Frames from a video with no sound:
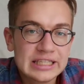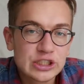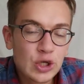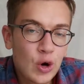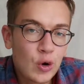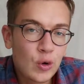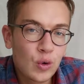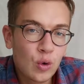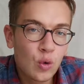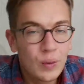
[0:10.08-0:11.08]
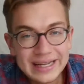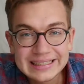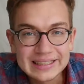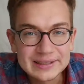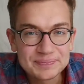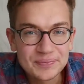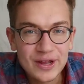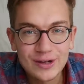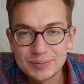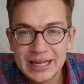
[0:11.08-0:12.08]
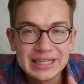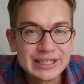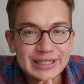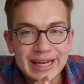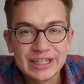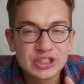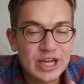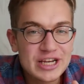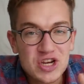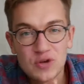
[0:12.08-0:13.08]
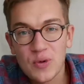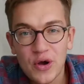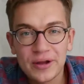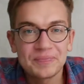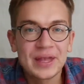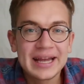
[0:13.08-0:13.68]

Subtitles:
So what is this? A hospitality exchange network.